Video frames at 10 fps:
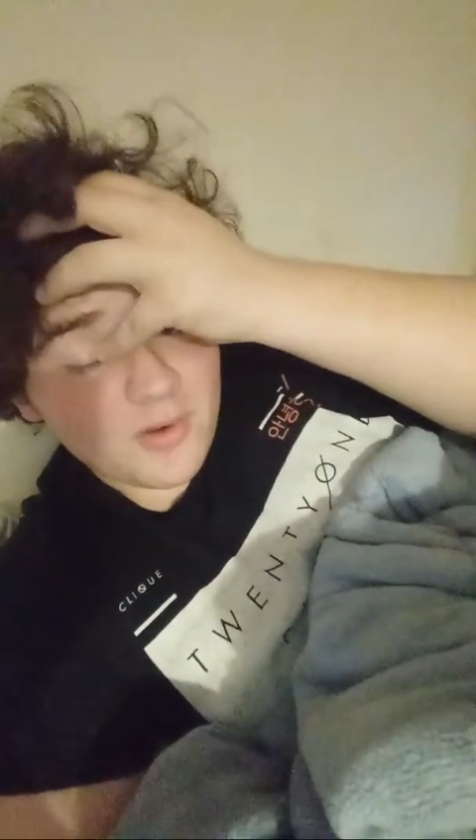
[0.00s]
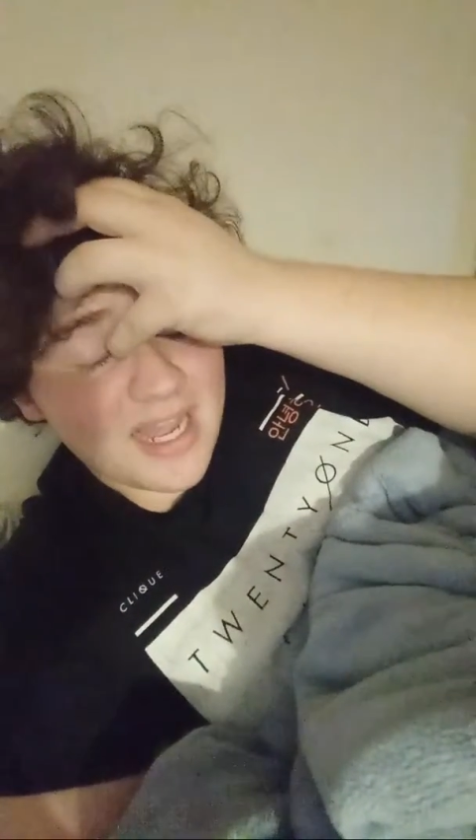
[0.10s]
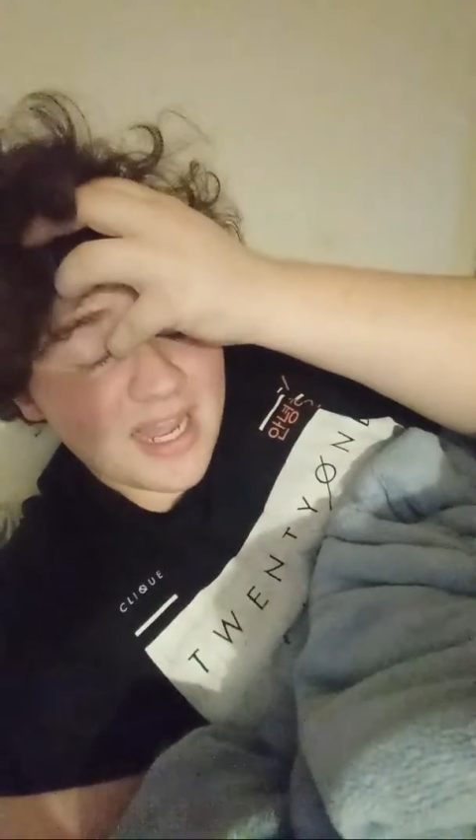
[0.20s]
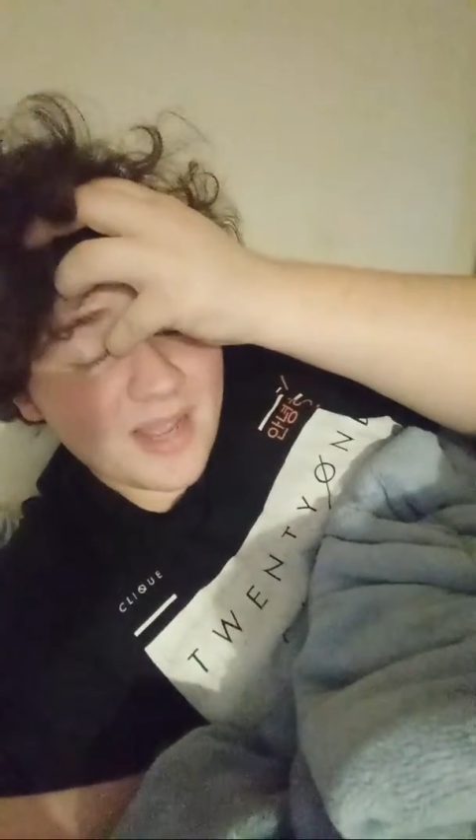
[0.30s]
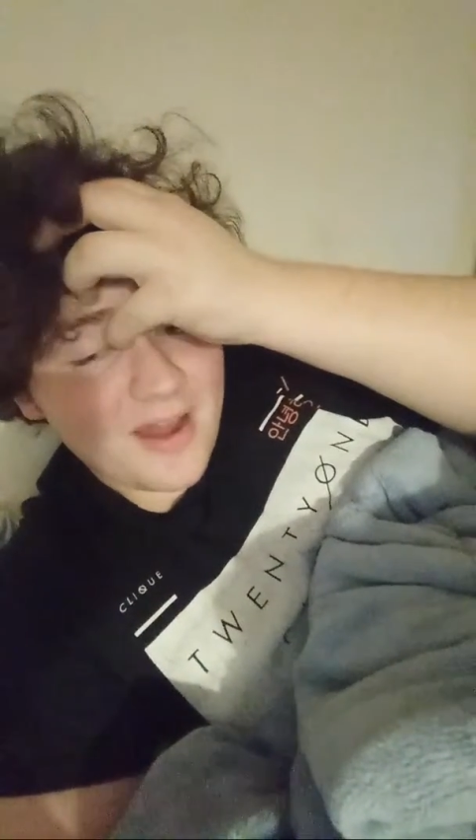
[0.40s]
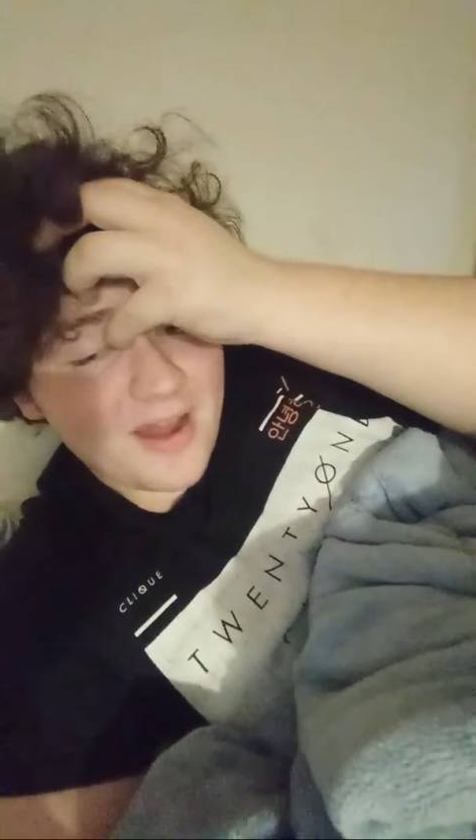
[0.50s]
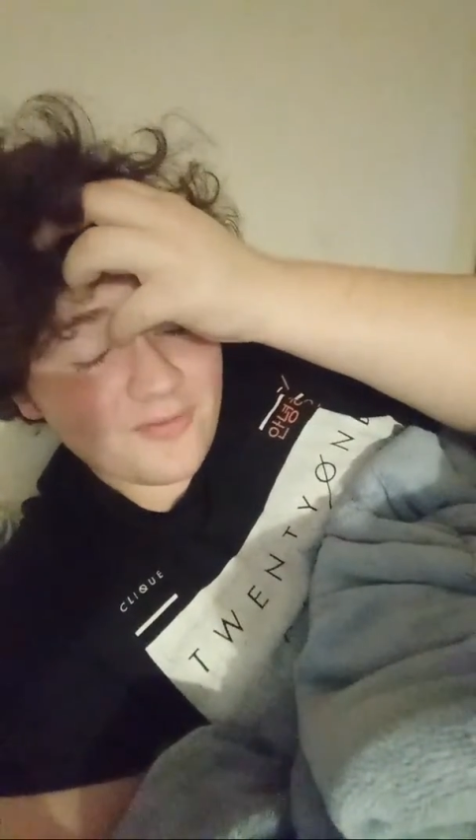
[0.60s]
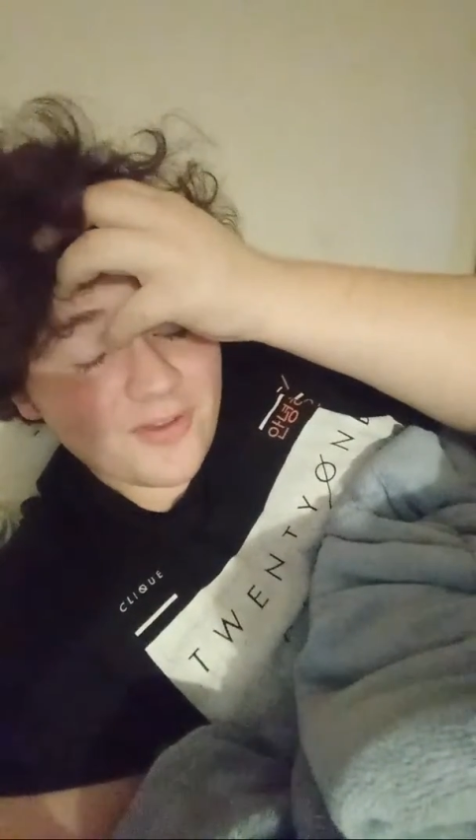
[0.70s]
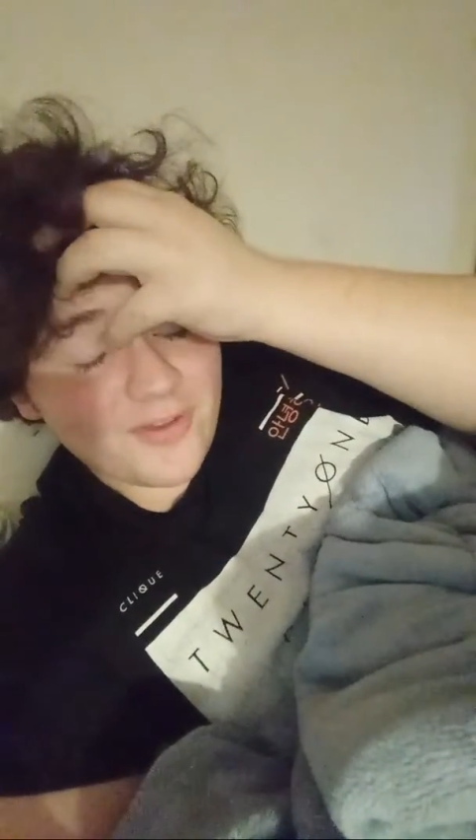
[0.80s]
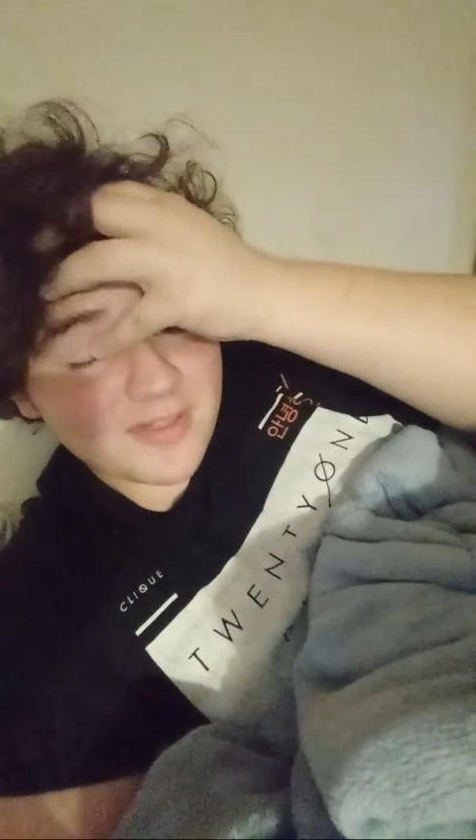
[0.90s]
timeout if
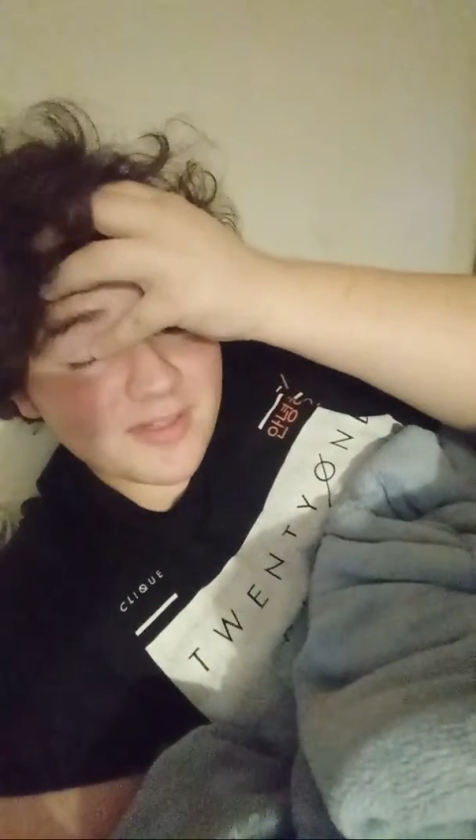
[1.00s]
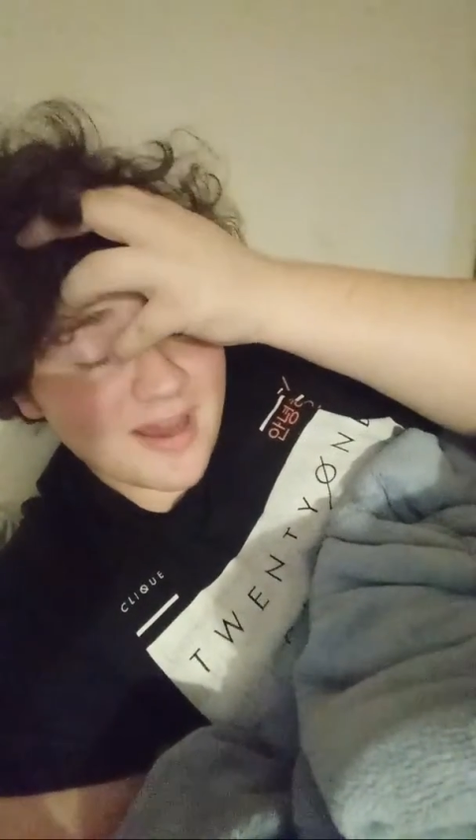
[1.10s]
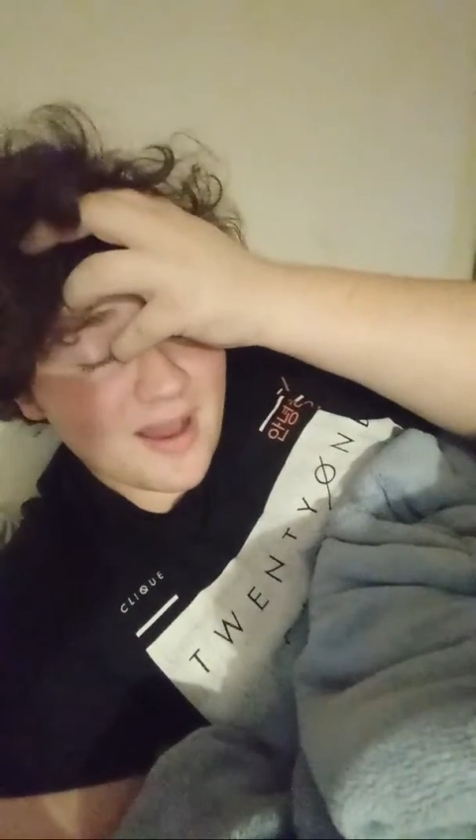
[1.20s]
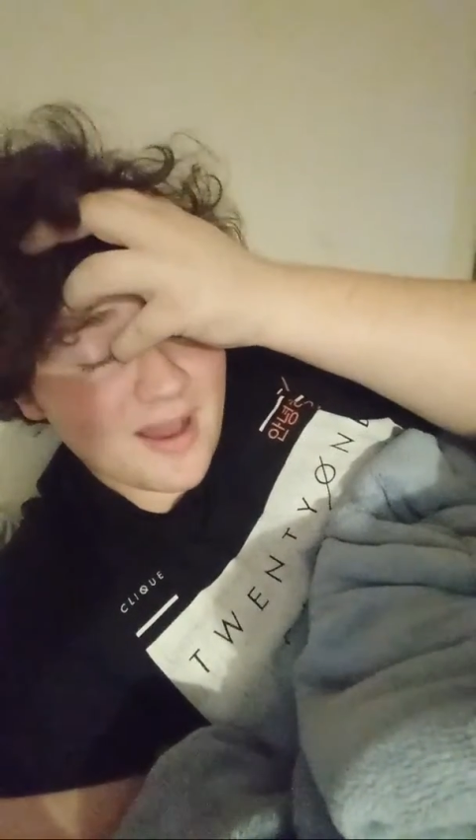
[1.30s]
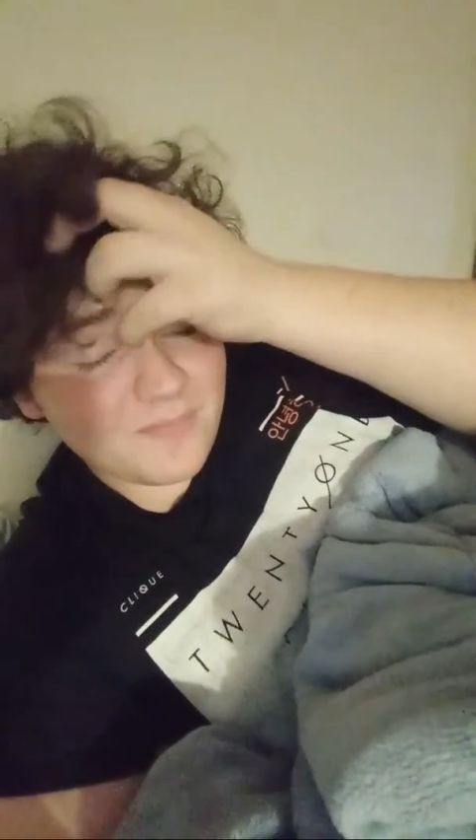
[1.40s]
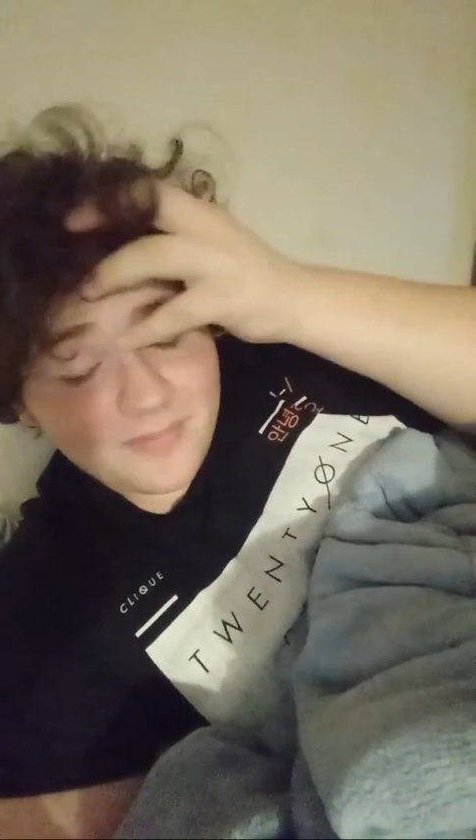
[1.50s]
you don't stop.